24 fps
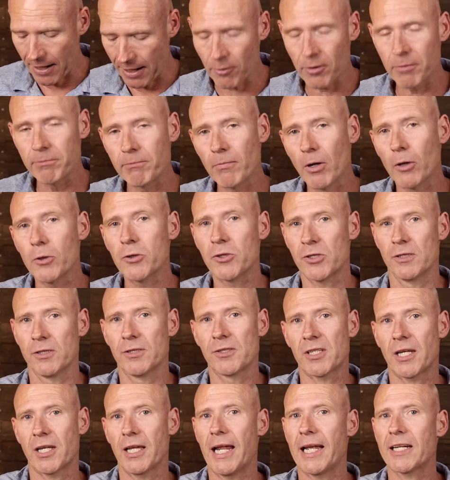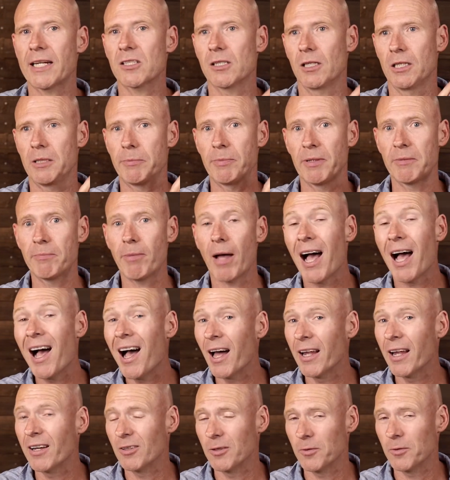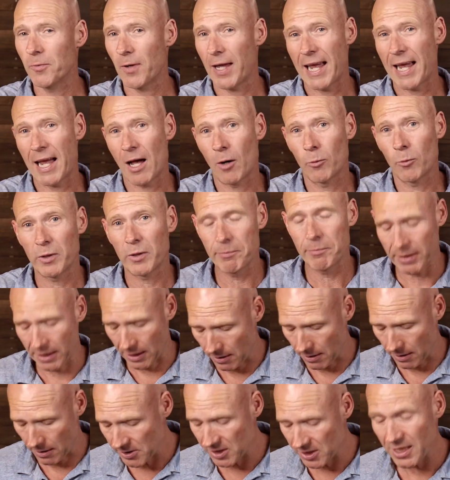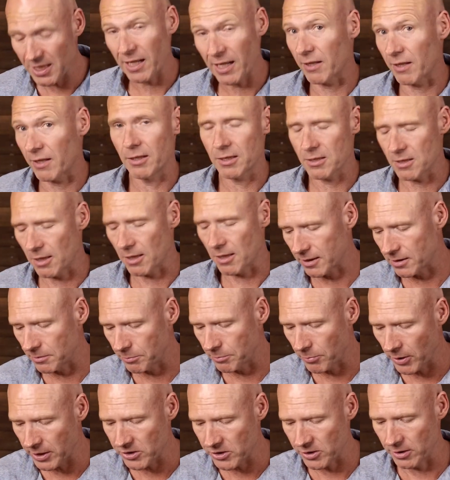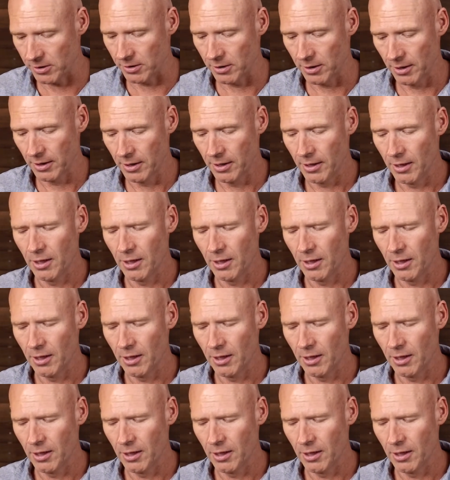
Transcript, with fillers: our emotions can actually be part of how we become sick, things like depression.